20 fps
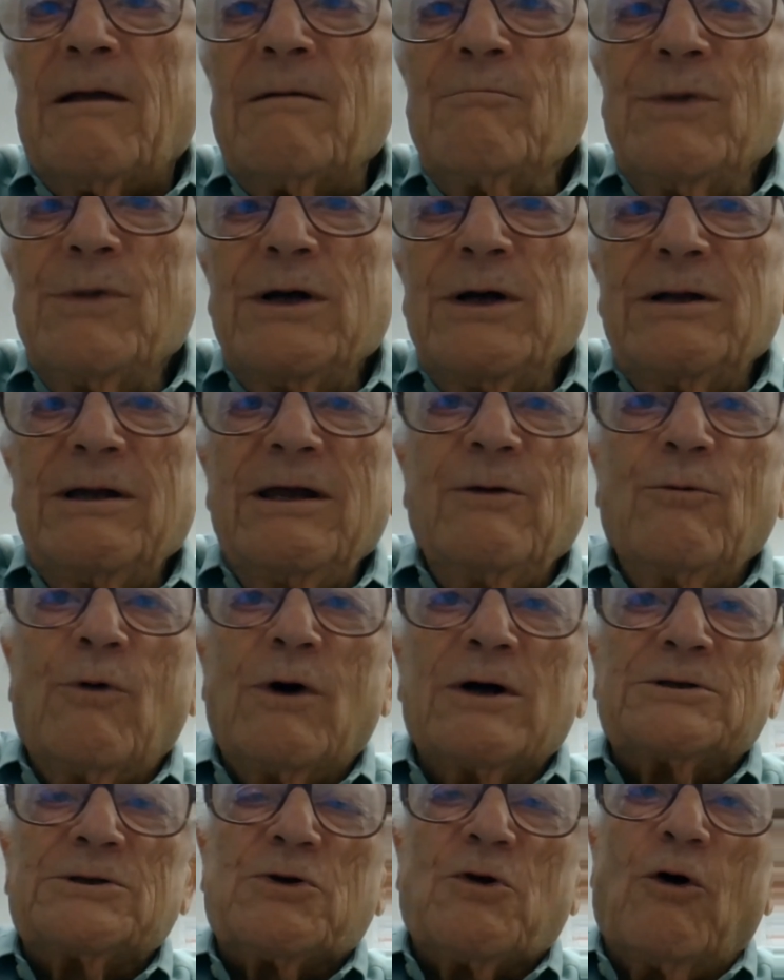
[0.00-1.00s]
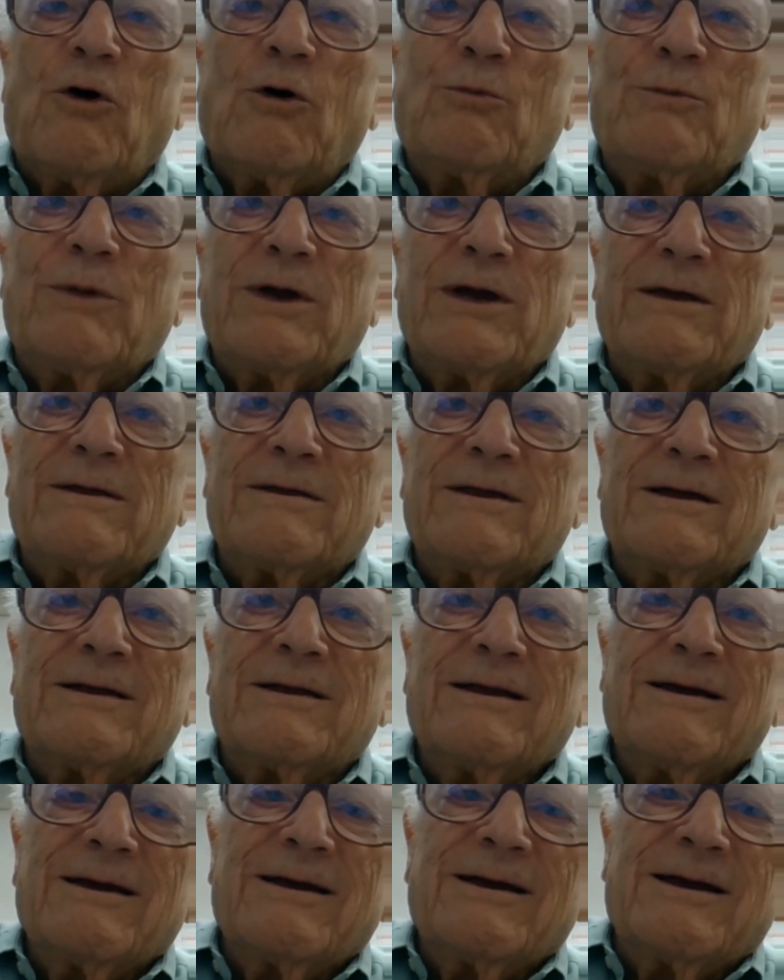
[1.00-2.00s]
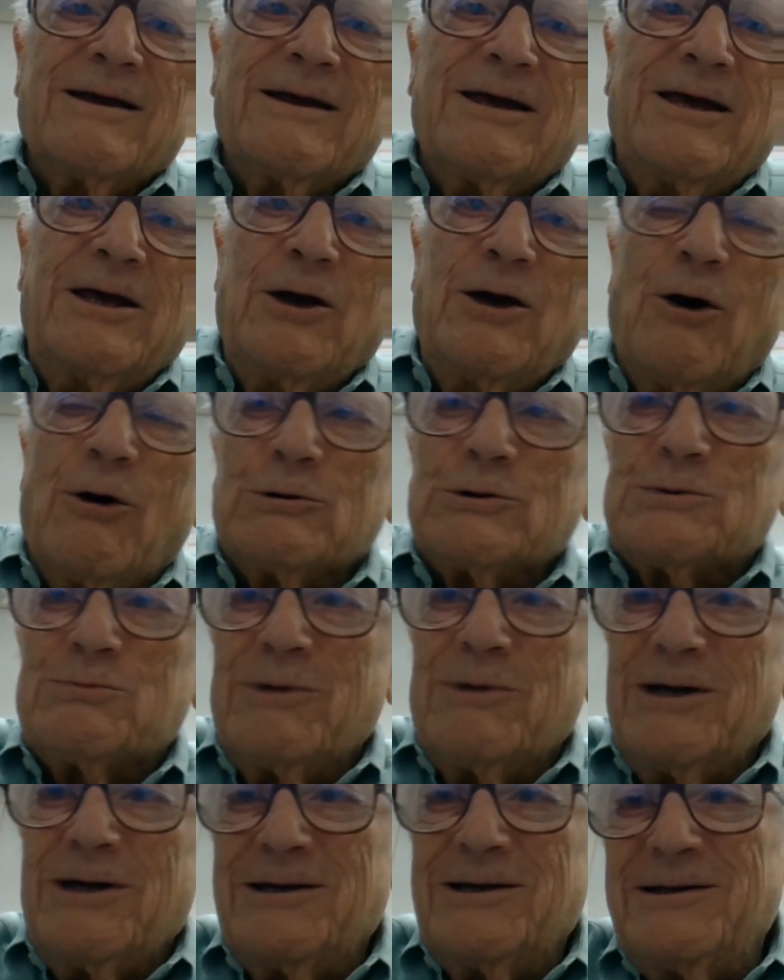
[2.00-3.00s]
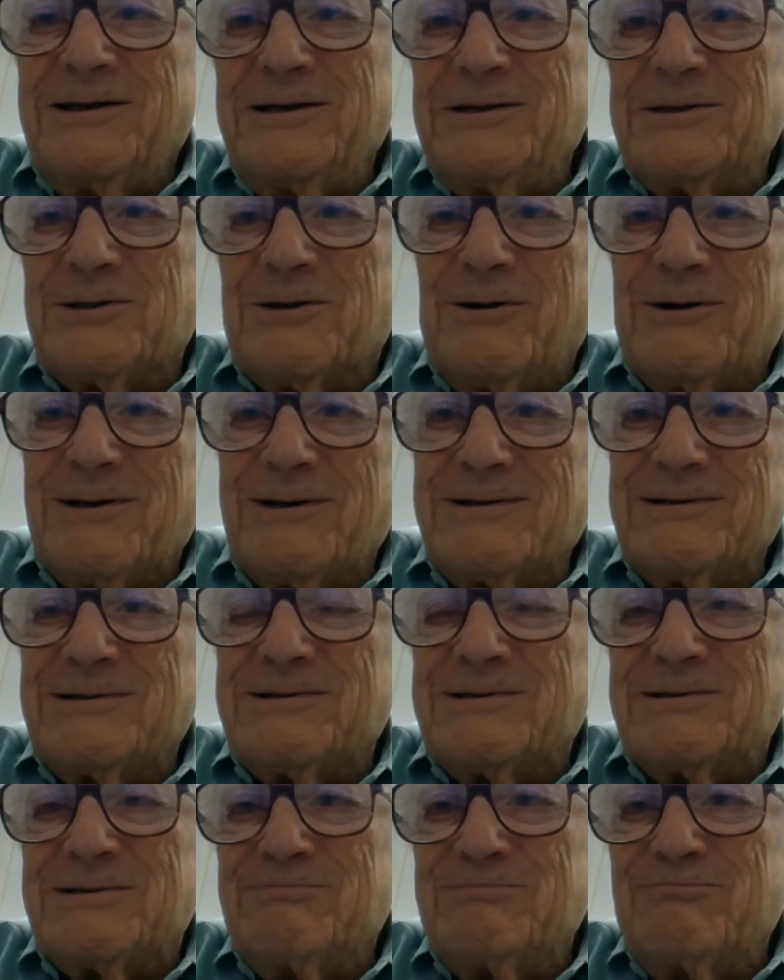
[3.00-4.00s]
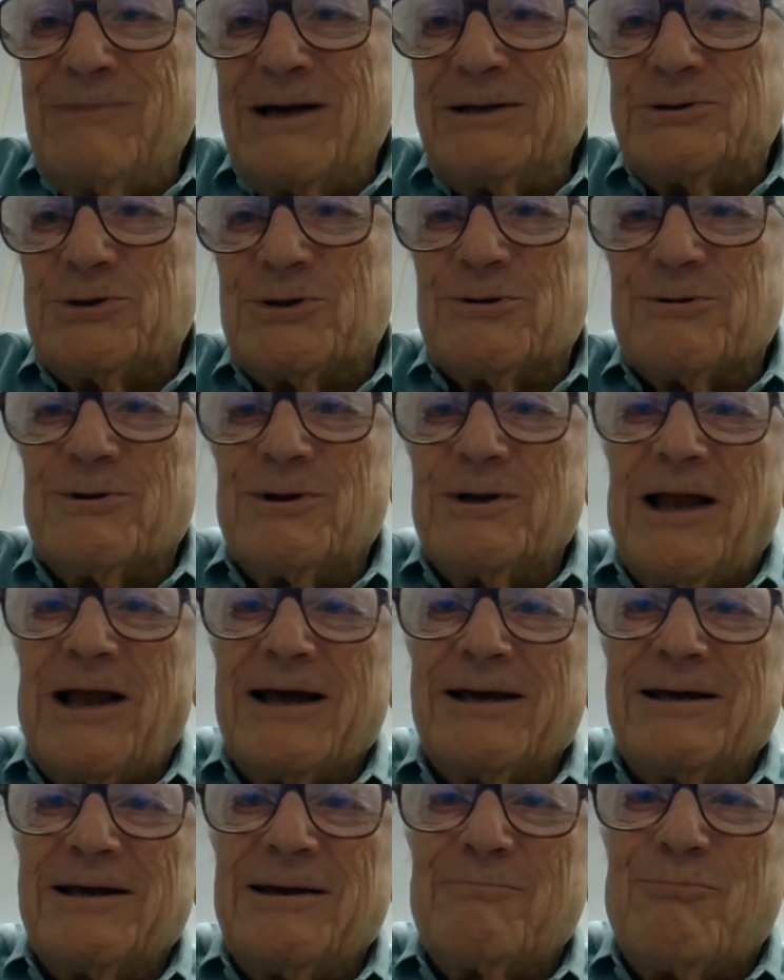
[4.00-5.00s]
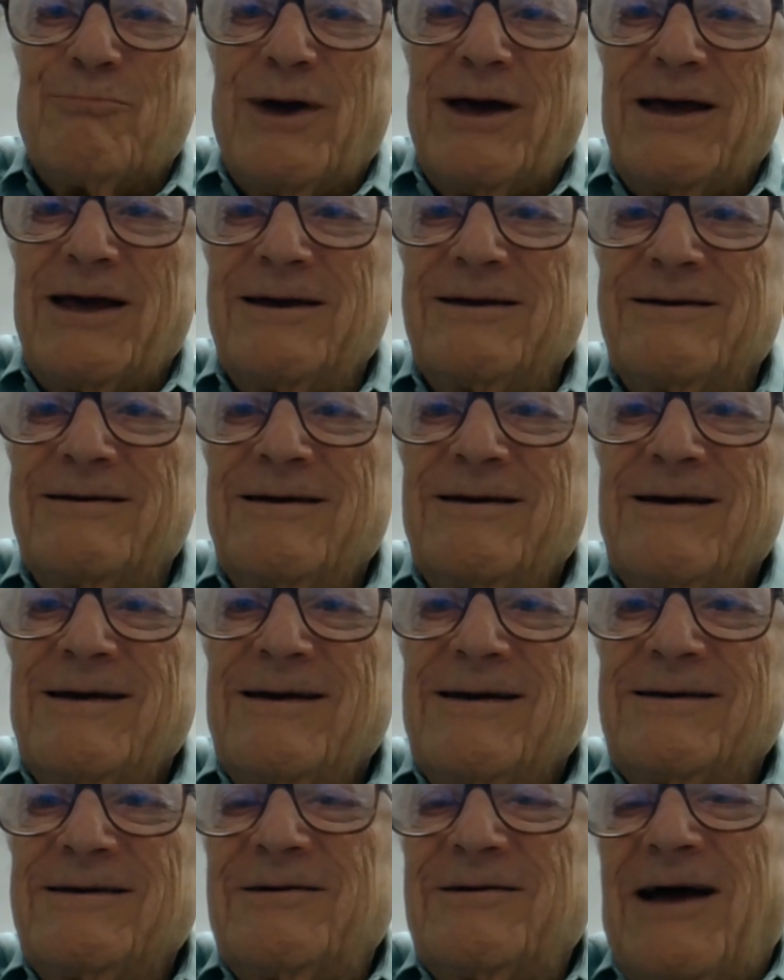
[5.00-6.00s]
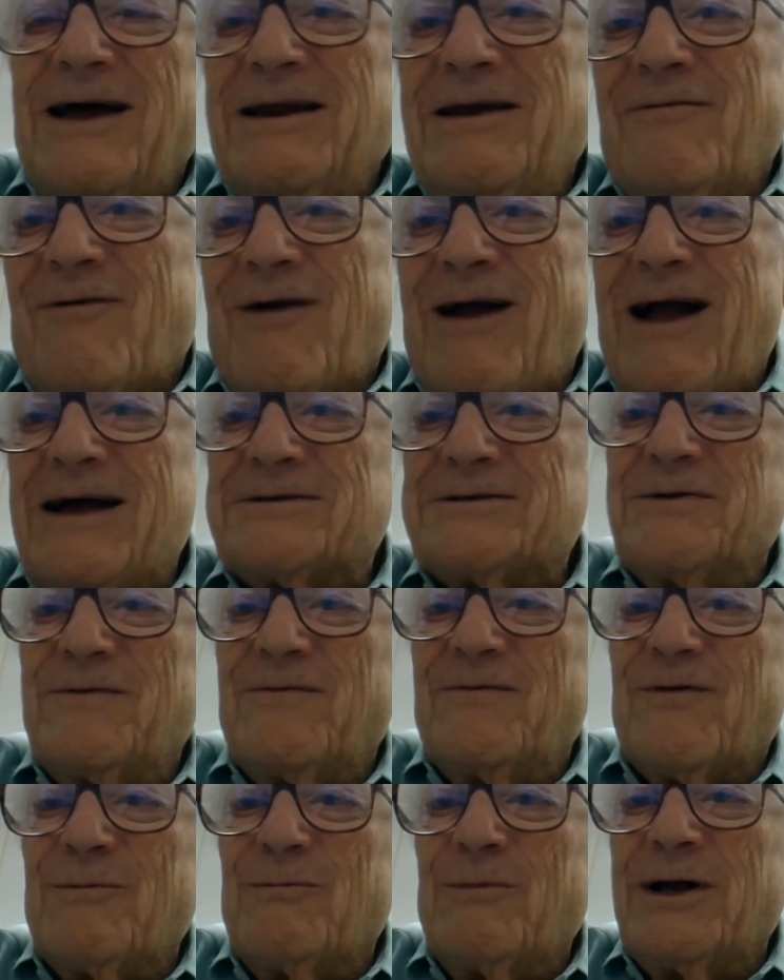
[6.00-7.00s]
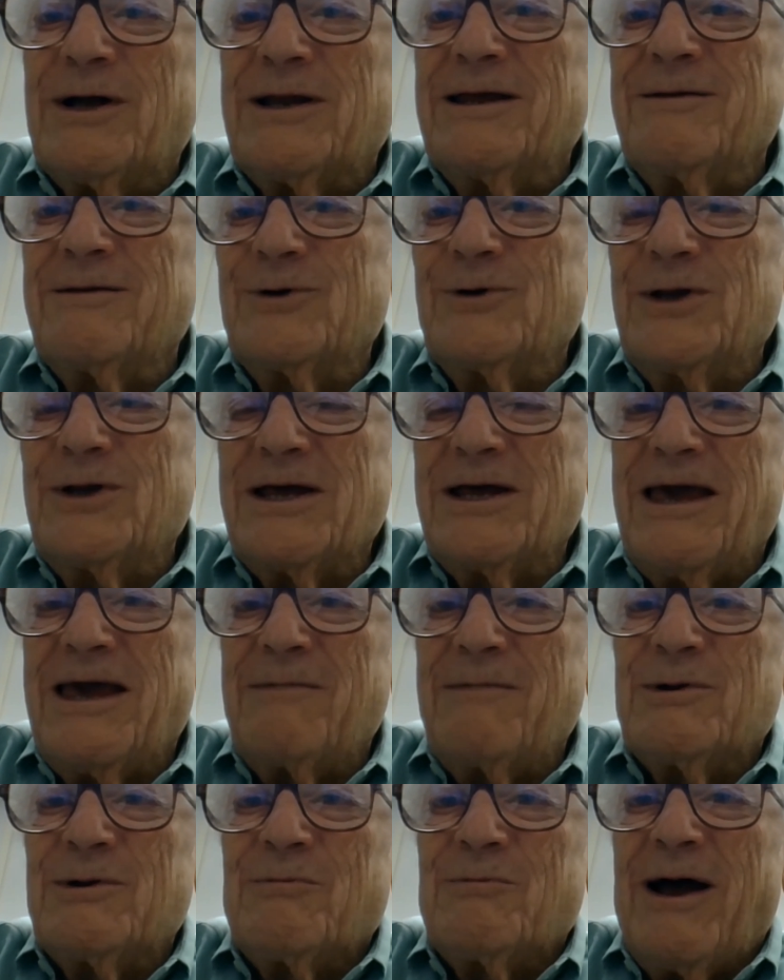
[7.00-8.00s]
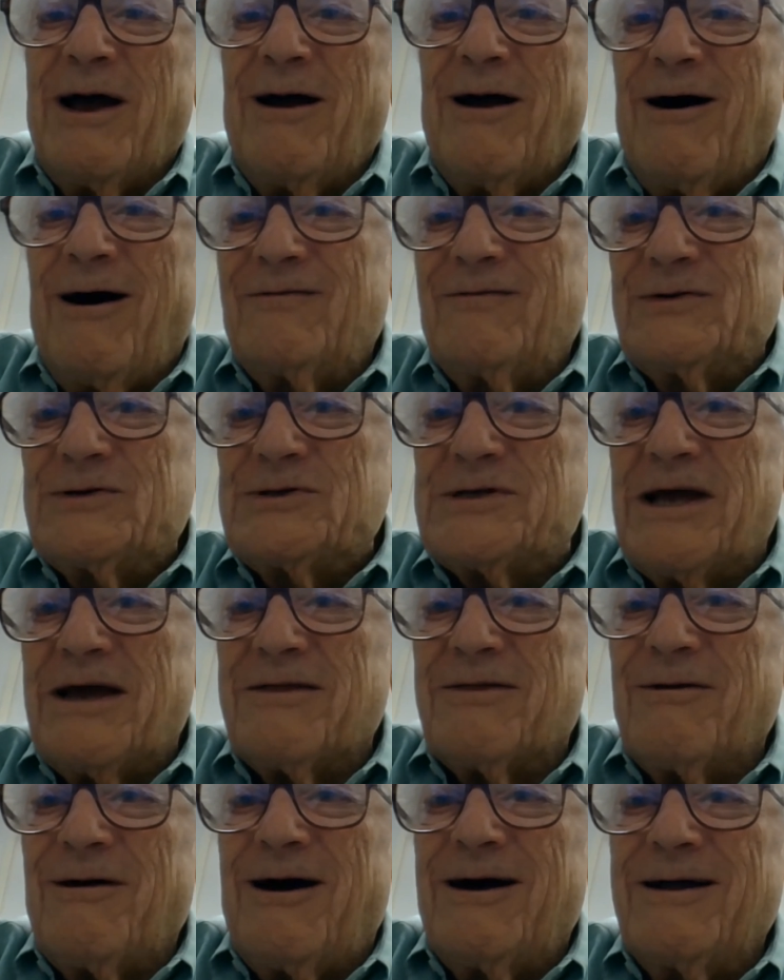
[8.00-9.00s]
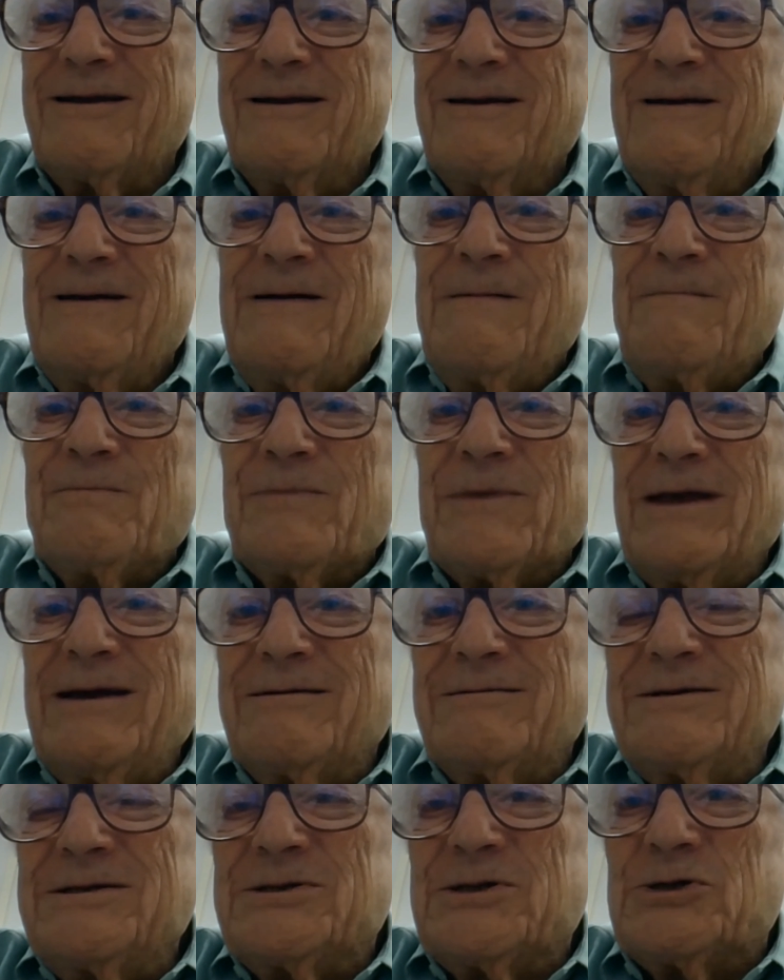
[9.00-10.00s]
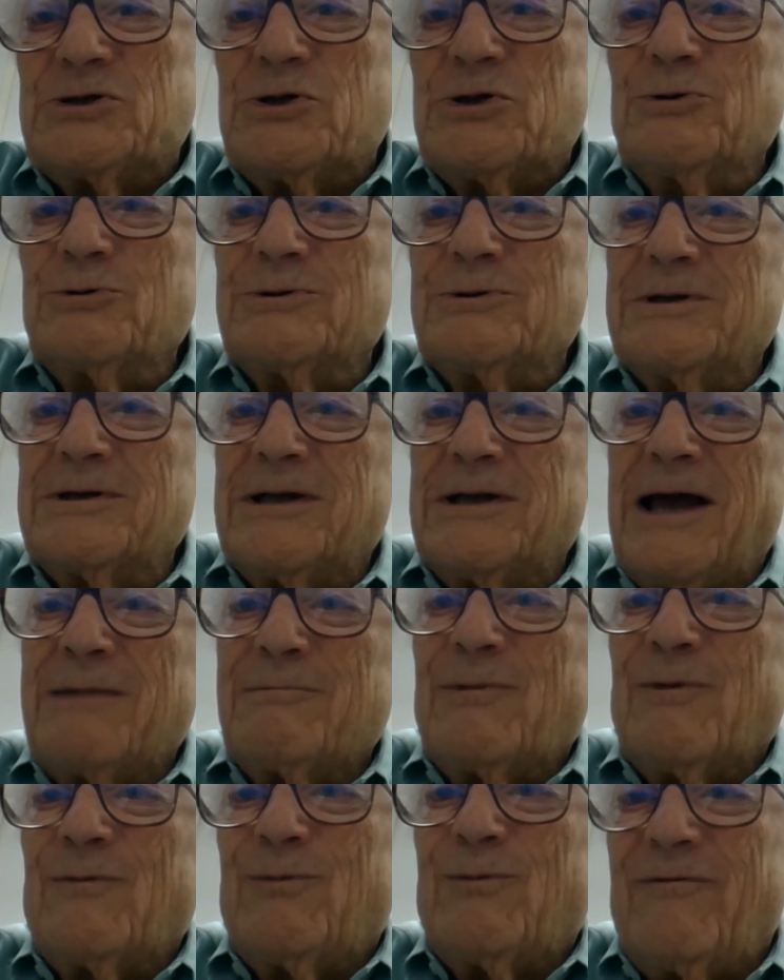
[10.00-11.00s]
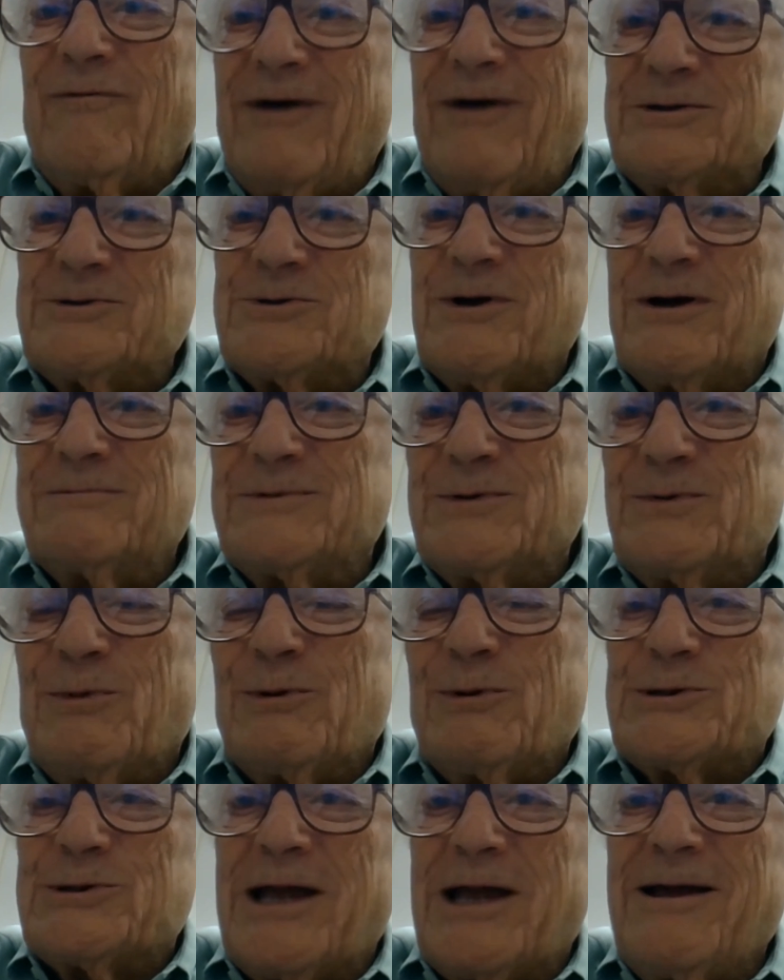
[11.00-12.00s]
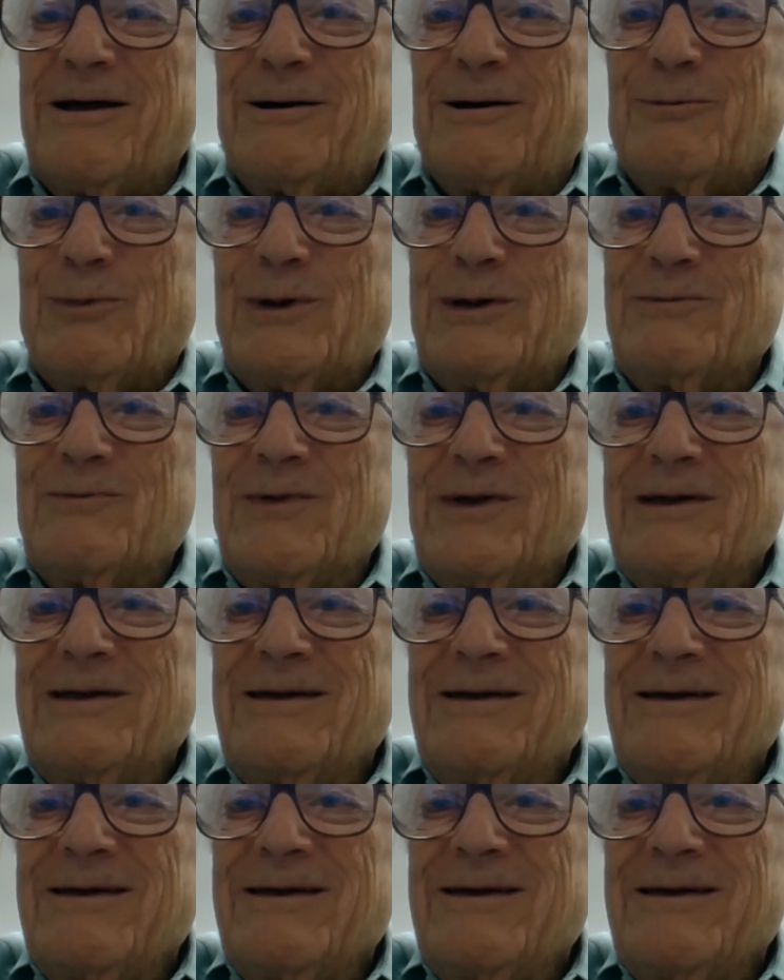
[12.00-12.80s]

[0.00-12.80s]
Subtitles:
But he once told me that he owes me and he's going to make sure that I get paid. I never asked him for money. When he came in my office, I thought, he's a student and I'm a professor. I'm supposed to help him.